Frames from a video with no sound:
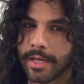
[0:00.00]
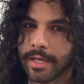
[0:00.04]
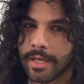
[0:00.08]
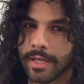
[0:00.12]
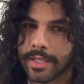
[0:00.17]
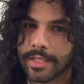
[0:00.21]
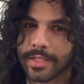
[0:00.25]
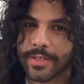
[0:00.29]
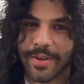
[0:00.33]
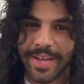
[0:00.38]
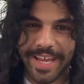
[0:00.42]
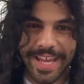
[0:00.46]

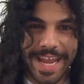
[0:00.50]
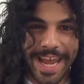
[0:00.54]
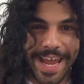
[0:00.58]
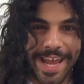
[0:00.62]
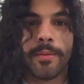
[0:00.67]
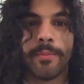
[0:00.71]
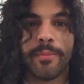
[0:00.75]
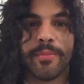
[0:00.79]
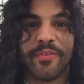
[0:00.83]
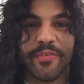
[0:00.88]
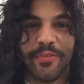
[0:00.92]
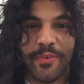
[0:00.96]
So yeah,
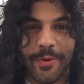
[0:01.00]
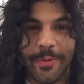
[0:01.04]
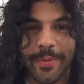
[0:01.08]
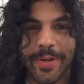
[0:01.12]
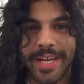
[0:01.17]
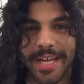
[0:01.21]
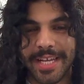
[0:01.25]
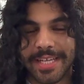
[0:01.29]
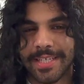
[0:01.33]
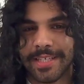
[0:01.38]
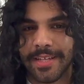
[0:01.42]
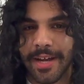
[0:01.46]
before we
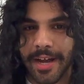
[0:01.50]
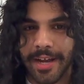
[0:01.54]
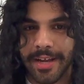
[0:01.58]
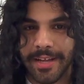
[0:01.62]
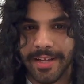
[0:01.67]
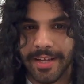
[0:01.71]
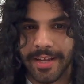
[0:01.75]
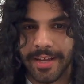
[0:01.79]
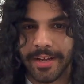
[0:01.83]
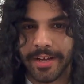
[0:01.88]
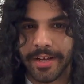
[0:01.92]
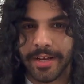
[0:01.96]
get
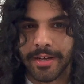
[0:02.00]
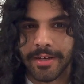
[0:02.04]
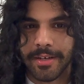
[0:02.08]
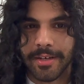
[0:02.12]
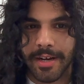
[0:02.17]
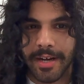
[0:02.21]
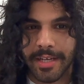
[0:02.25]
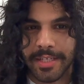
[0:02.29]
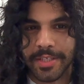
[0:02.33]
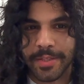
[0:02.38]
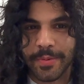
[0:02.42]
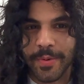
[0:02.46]
started,
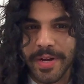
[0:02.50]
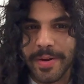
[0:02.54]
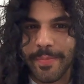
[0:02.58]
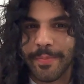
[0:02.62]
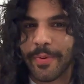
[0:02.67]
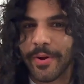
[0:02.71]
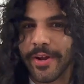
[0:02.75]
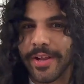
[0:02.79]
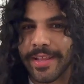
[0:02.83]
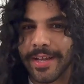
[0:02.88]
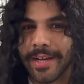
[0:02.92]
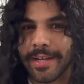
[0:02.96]
I just want to
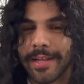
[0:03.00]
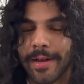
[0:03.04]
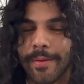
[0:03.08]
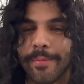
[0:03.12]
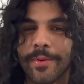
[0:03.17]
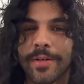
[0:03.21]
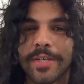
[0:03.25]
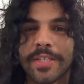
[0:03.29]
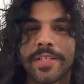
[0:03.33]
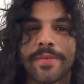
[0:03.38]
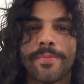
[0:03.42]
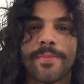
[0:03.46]
point out that
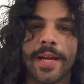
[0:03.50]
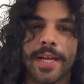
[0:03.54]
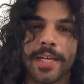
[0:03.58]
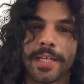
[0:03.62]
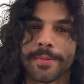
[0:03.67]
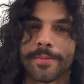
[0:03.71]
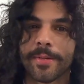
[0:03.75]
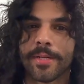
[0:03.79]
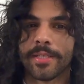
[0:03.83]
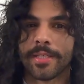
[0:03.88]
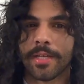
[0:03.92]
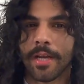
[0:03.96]
most of my
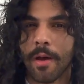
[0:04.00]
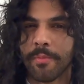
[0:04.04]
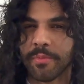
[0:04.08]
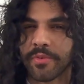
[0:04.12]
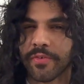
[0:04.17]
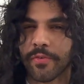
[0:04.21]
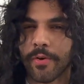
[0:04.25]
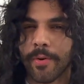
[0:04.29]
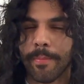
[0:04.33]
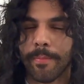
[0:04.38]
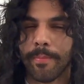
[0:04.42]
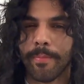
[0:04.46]
experience comes
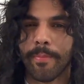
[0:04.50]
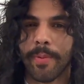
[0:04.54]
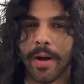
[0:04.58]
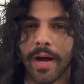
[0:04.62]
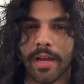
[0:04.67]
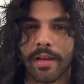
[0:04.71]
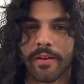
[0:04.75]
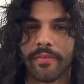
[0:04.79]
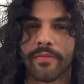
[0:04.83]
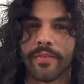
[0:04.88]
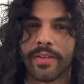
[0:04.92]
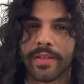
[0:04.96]
from
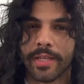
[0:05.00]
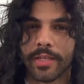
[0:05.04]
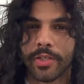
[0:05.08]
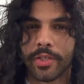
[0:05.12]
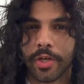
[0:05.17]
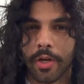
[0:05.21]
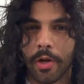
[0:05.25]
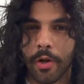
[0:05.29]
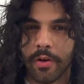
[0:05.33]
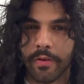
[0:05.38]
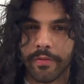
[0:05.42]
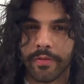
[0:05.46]
buying
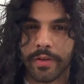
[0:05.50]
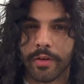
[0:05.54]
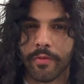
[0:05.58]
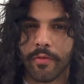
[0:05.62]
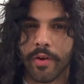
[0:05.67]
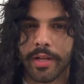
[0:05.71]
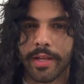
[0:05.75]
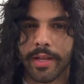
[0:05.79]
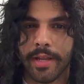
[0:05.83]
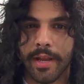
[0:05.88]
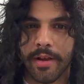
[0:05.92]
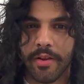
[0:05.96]
vintage clothing
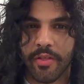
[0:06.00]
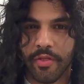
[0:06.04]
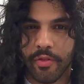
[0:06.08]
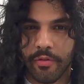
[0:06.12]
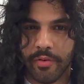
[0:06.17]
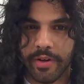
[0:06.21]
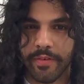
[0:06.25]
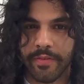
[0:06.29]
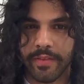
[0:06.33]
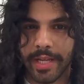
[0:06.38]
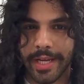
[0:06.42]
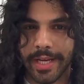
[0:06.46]
rather than
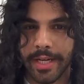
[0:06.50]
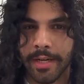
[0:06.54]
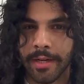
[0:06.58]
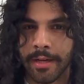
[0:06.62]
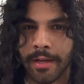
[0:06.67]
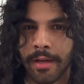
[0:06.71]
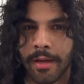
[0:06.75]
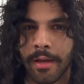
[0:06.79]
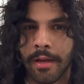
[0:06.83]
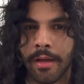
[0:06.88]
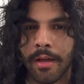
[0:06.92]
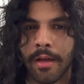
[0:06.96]
thrifting.
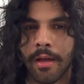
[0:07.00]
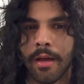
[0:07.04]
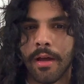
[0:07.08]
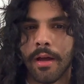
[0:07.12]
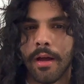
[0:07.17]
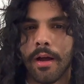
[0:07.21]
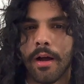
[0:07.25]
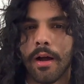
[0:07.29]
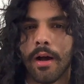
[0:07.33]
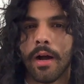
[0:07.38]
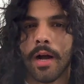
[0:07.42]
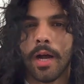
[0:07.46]

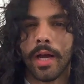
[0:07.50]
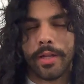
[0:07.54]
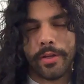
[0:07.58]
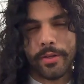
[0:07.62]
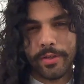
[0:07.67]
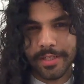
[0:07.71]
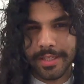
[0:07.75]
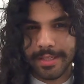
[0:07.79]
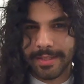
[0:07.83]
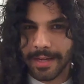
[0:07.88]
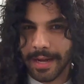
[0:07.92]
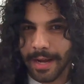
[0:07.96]
I know
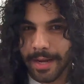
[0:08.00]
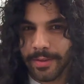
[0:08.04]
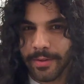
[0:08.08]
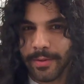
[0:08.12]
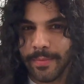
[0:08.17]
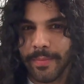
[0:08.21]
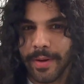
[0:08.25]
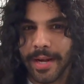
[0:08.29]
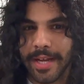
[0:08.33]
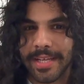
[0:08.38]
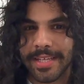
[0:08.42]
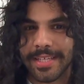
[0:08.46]
the
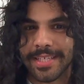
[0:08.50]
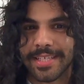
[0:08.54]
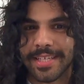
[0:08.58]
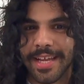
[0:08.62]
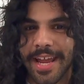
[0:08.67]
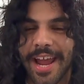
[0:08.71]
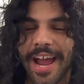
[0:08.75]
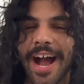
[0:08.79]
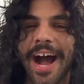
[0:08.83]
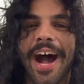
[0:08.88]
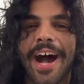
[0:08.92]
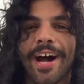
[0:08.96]
title might
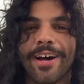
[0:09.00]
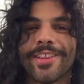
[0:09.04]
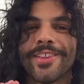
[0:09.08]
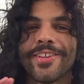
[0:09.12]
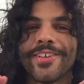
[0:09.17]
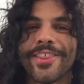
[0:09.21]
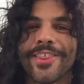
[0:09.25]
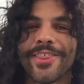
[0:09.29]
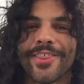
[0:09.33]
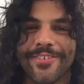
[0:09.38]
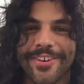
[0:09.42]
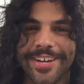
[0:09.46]
say how
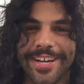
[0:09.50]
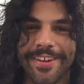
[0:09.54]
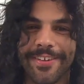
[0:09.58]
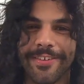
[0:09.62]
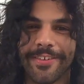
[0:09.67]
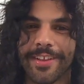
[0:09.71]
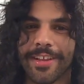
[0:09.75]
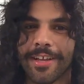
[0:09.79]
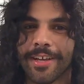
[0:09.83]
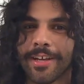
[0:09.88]
to thrift,